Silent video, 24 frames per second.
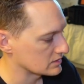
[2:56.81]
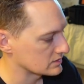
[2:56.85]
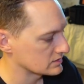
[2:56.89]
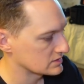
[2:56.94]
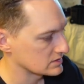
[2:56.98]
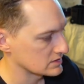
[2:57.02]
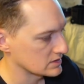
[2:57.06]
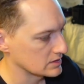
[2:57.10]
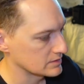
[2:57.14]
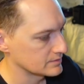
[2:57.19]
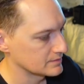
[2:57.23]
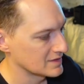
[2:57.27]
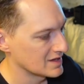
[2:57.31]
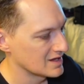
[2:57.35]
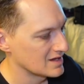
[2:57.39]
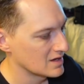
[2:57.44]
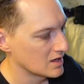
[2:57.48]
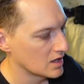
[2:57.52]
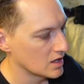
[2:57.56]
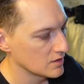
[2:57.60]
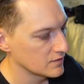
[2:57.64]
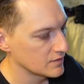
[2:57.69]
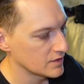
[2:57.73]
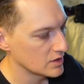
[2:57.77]
So
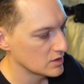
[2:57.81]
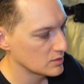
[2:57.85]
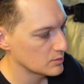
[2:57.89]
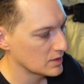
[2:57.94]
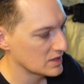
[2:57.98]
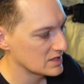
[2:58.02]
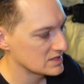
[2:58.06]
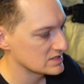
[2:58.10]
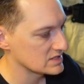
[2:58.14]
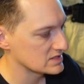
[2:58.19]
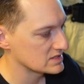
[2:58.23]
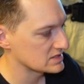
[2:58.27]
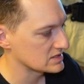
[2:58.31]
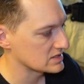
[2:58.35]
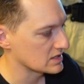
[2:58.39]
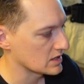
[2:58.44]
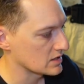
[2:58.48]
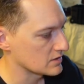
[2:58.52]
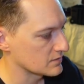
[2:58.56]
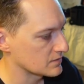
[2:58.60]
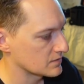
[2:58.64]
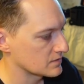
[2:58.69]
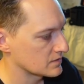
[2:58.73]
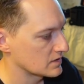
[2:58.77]
all very basic
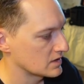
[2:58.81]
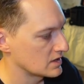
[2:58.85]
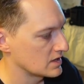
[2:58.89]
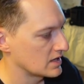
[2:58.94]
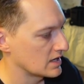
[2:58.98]
stuff.